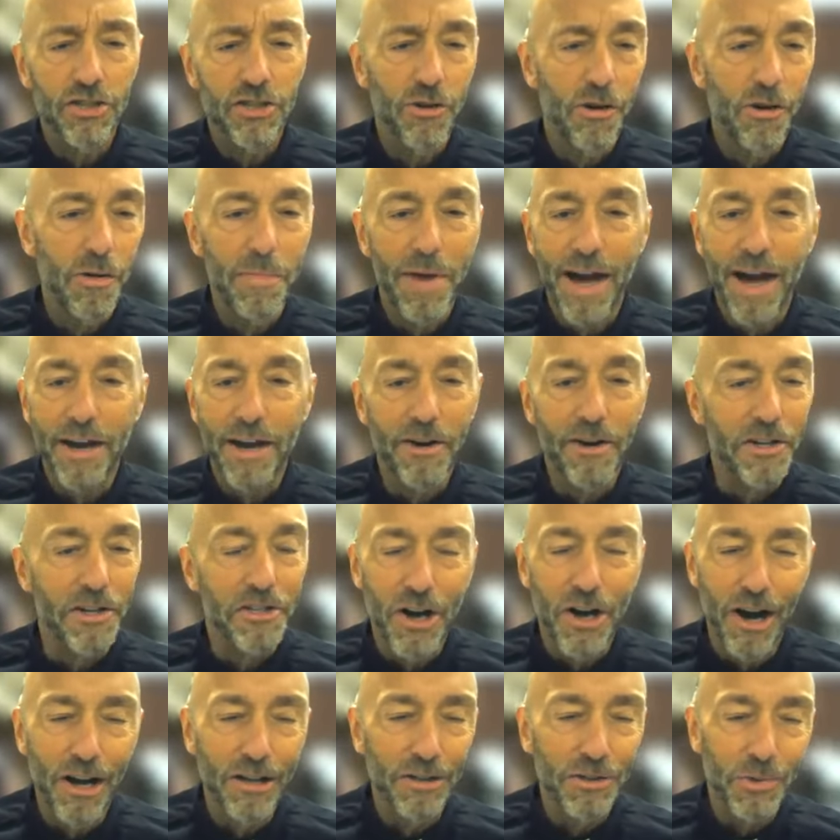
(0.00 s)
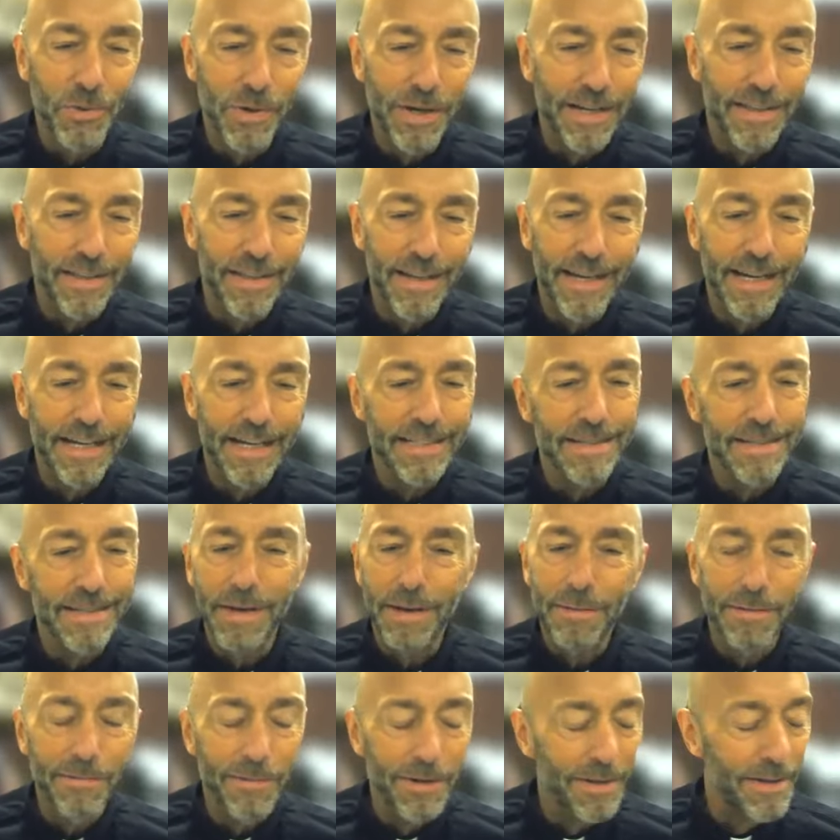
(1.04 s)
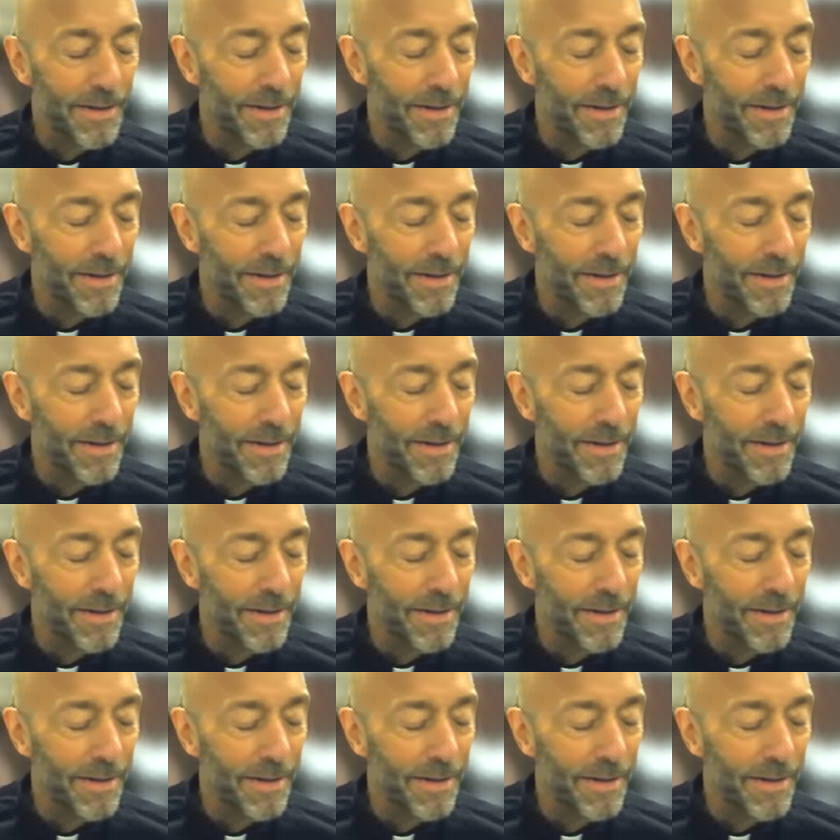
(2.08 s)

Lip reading: So a reminder, it's called Quick Things, and maybe